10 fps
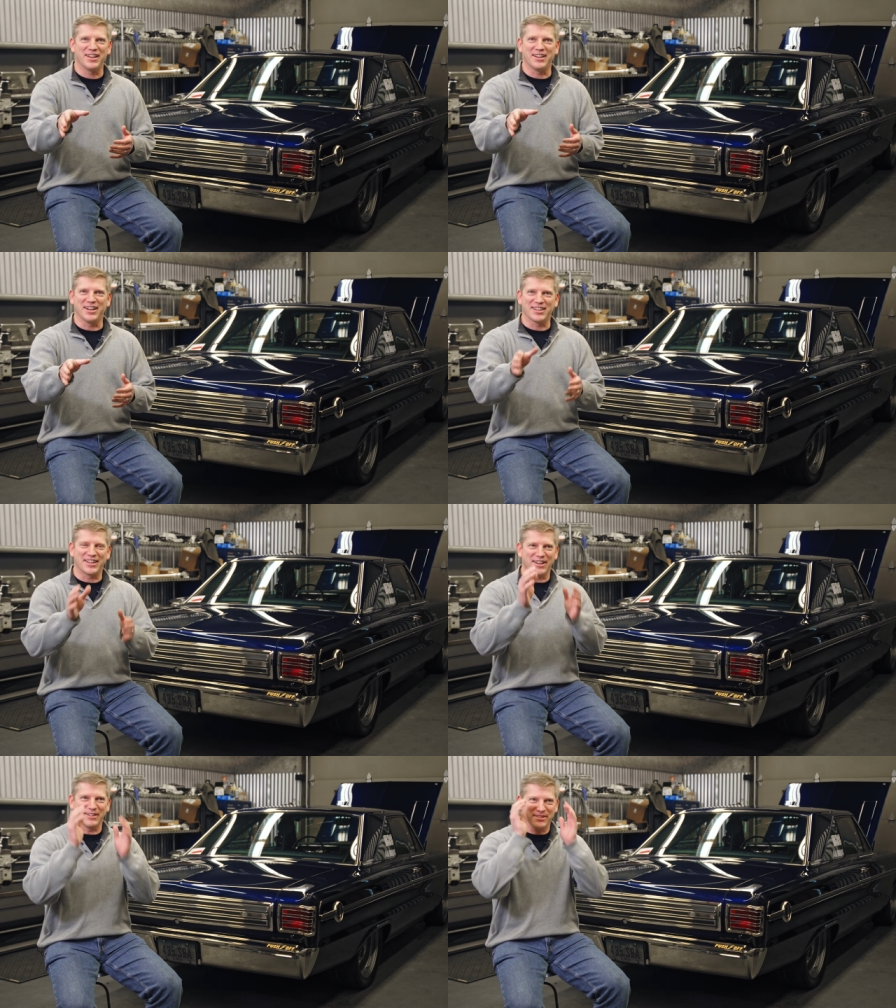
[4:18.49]
and you get
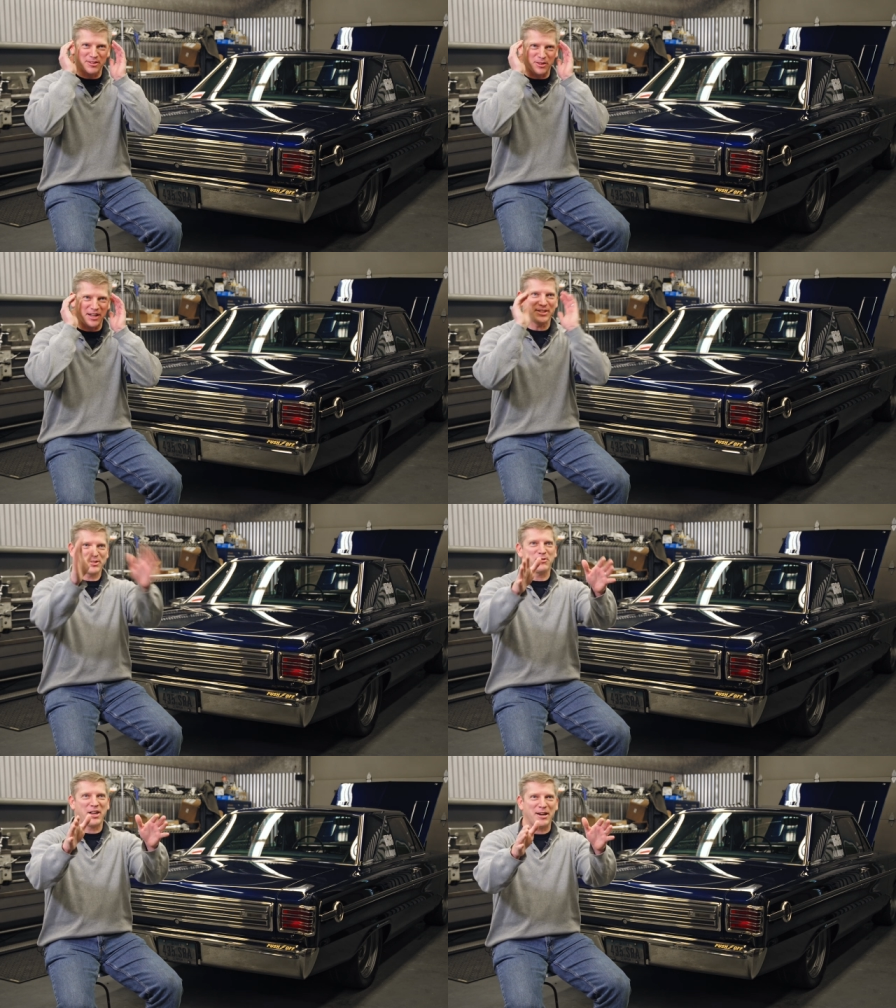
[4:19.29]
that
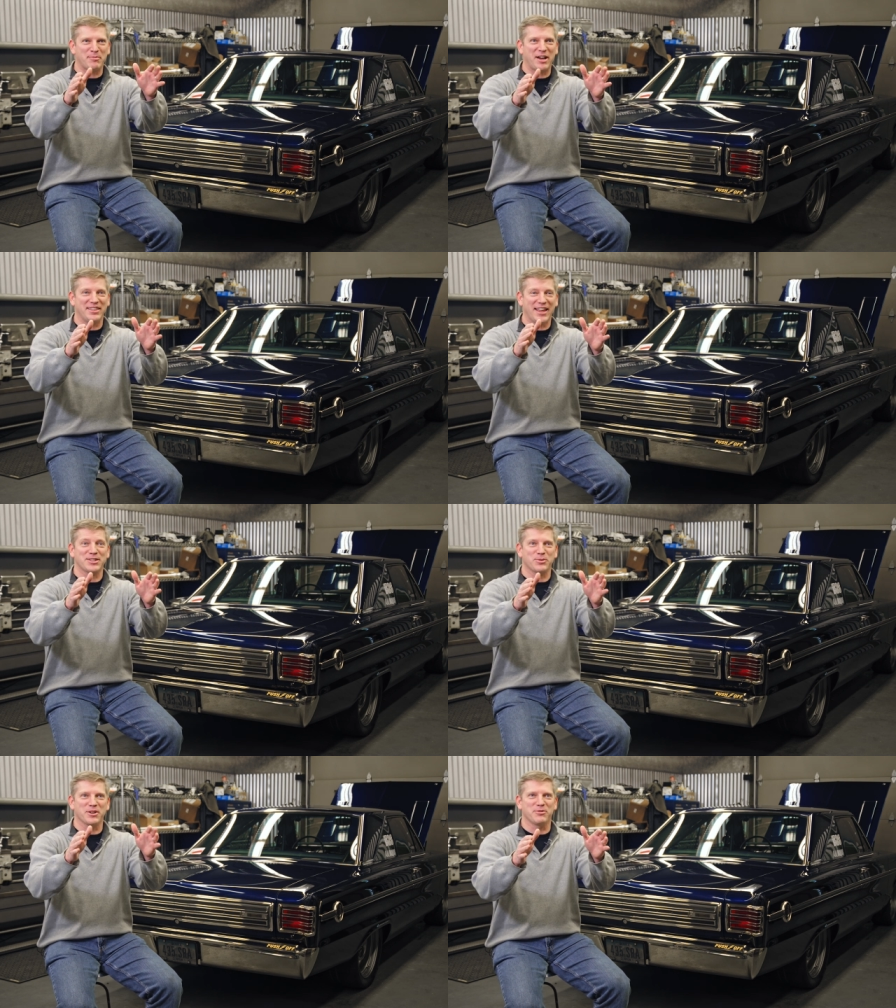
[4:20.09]
lights flying by,
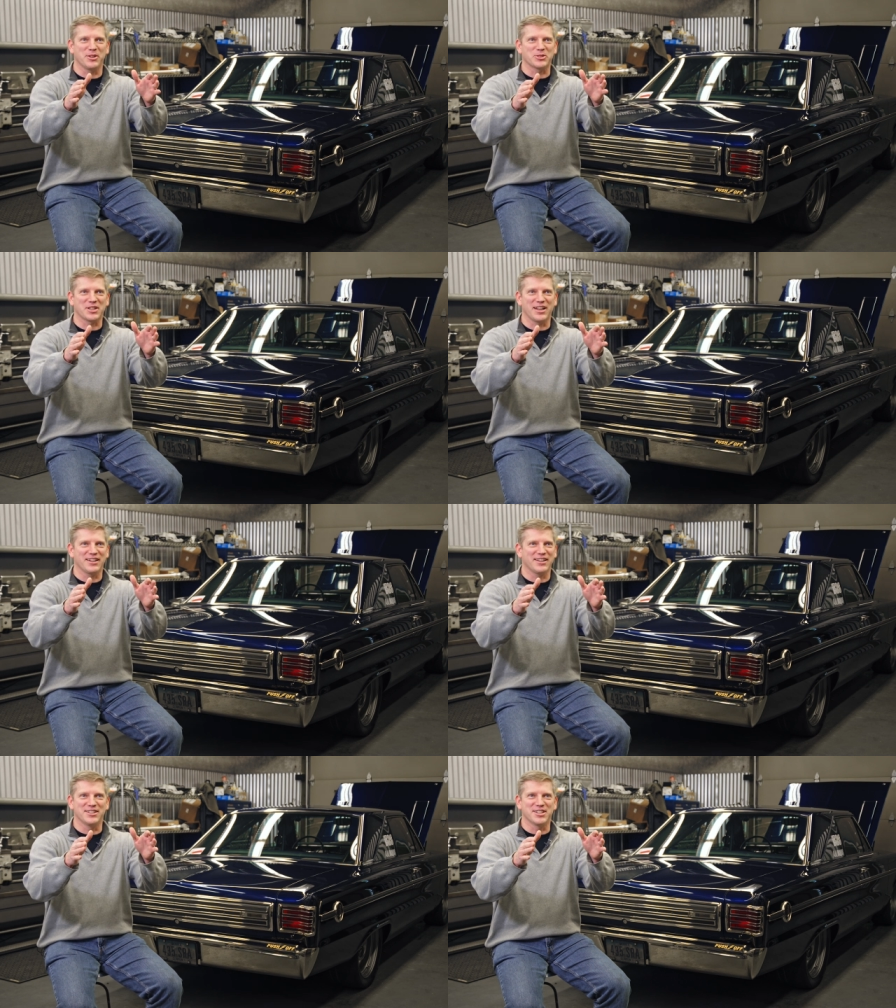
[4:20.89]
that's what it feels like.